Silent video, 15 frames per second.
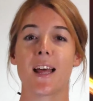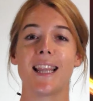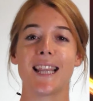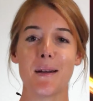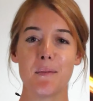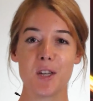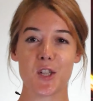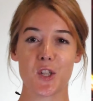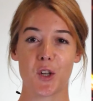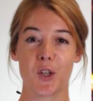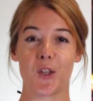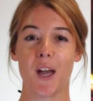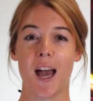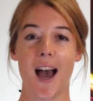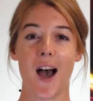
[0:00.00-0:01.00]
let me show you
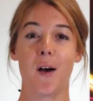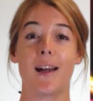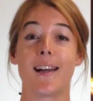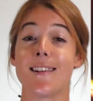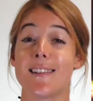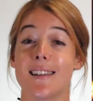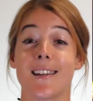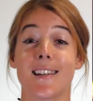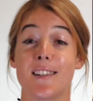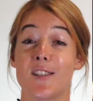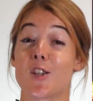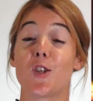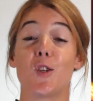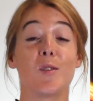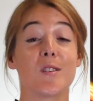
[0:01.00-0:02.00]
how easy it is to
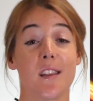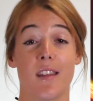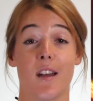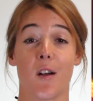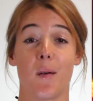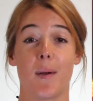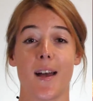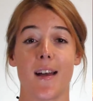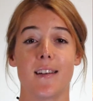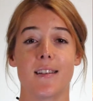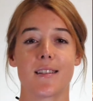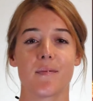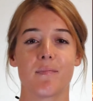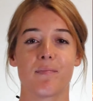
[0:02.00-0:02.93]
use the Theraband.